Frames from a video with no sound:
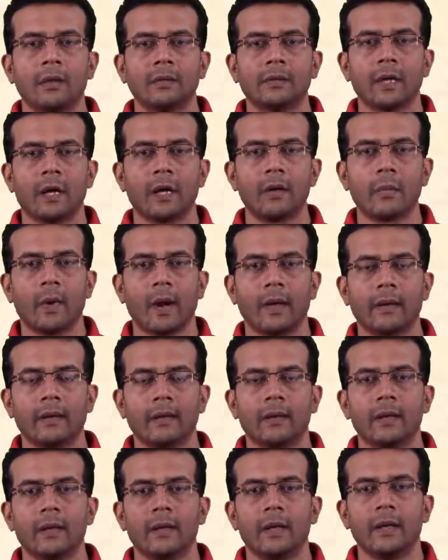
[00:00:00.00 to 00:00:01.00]
Third one,
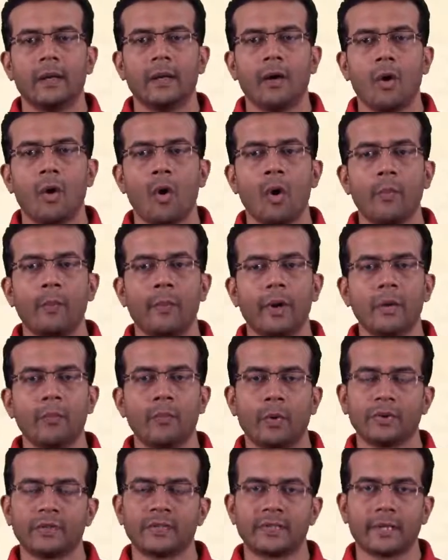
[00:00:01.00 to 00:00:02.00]
open
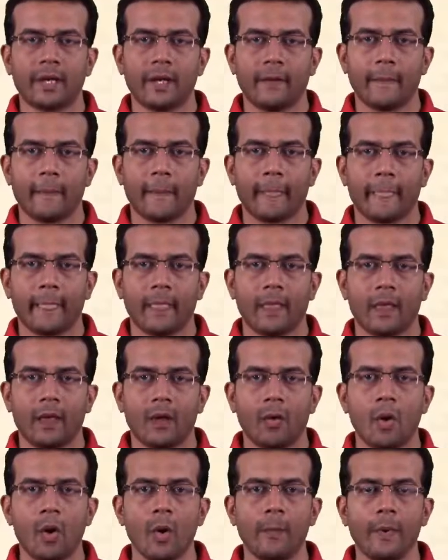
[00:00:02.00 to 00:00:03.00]
position.
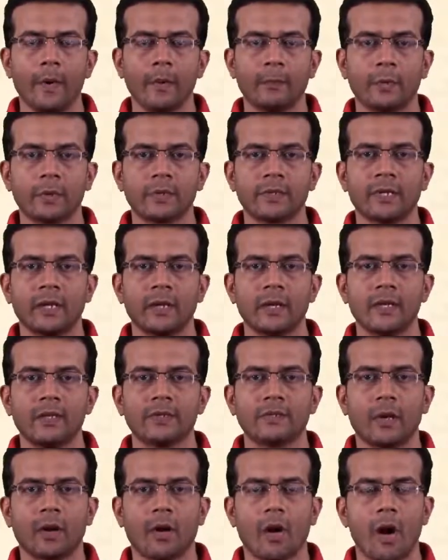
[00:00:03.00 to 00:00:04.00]
Open position
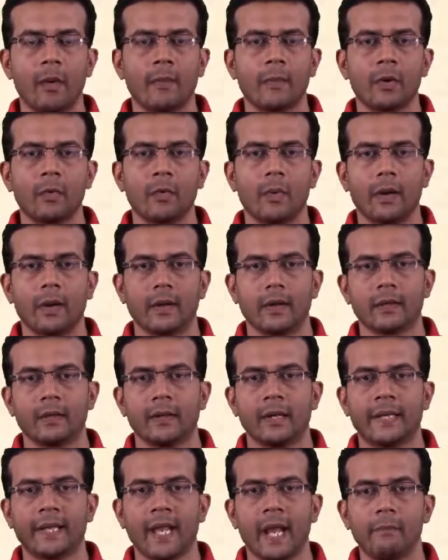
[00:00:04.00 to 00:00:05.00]
is a common word.
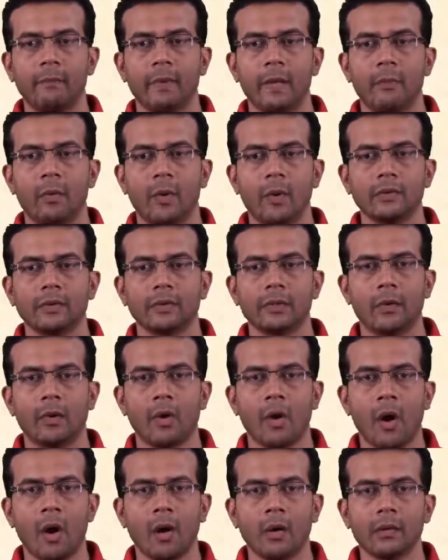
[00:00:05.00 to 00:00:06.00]
It can be both
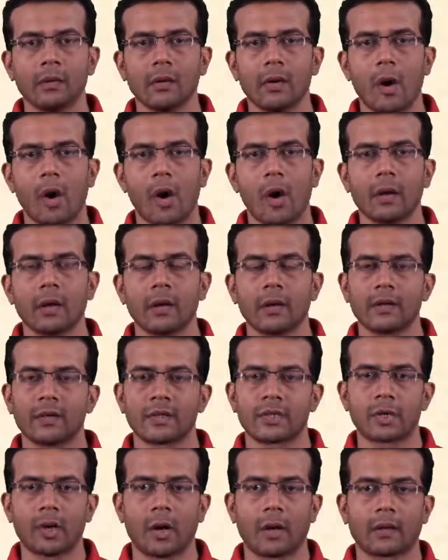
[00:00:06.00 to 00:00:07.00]
long or
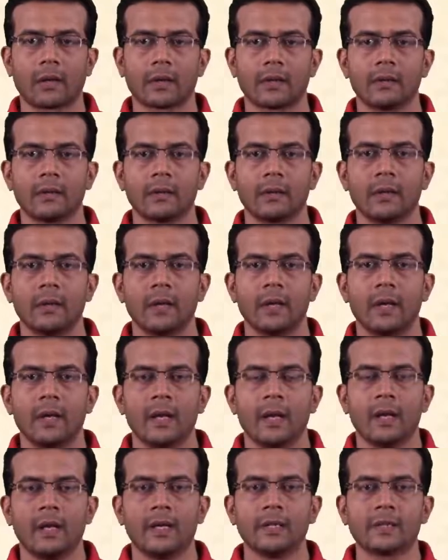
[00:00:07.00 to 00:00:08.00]
short.
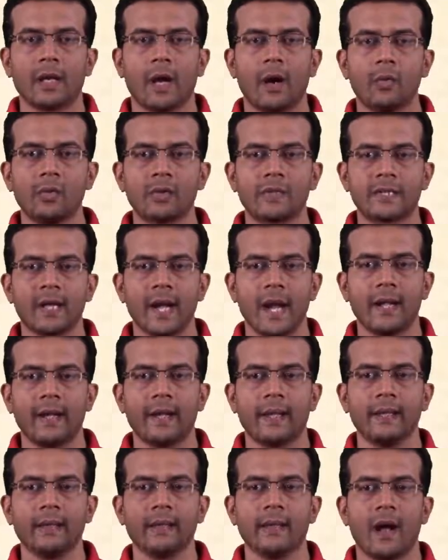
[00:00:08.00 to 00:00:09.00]
It is a
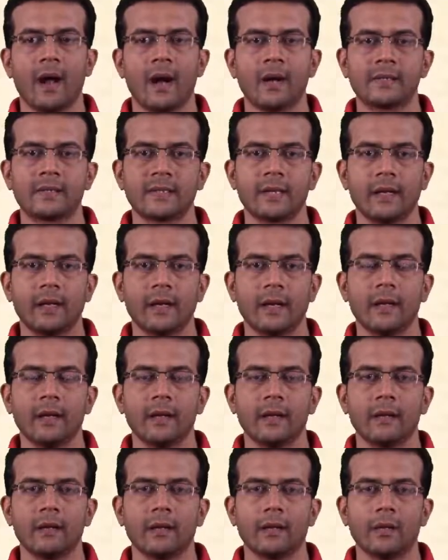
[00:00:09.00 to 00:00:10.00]
outstanding
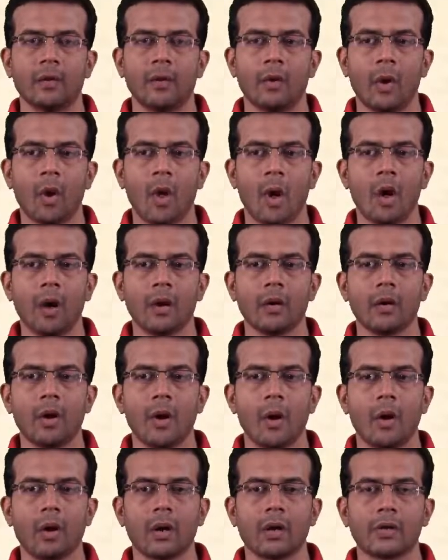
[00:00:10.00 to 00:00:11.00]
unsettled long
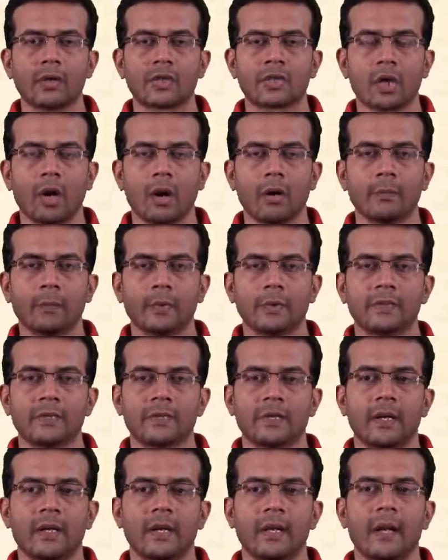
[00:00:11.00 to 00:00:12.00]
or short
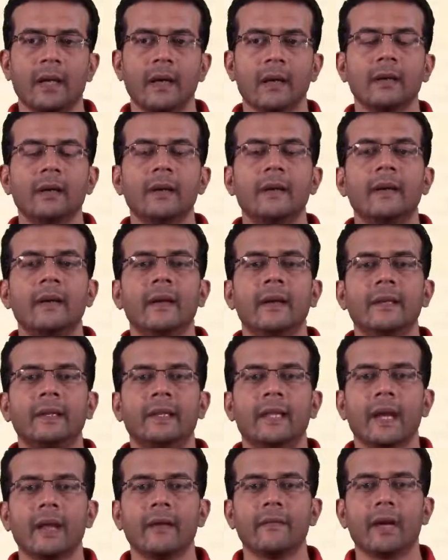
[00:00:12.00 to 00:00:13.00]
position in a
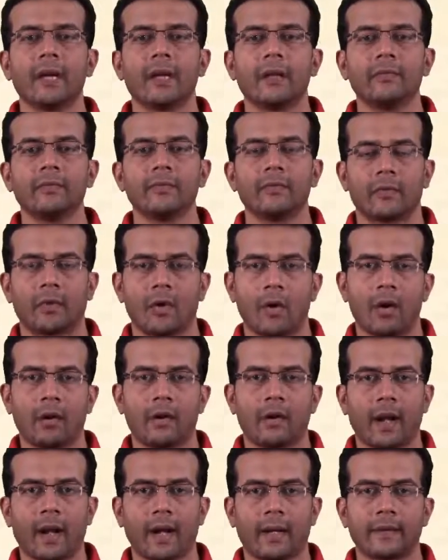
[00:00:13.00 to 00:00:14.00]
derivative
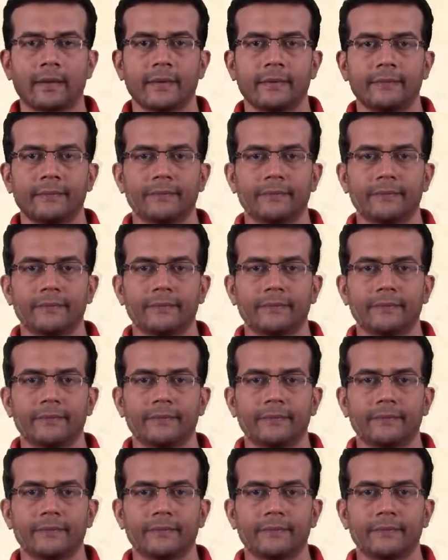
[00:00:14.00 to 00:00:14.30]
contract.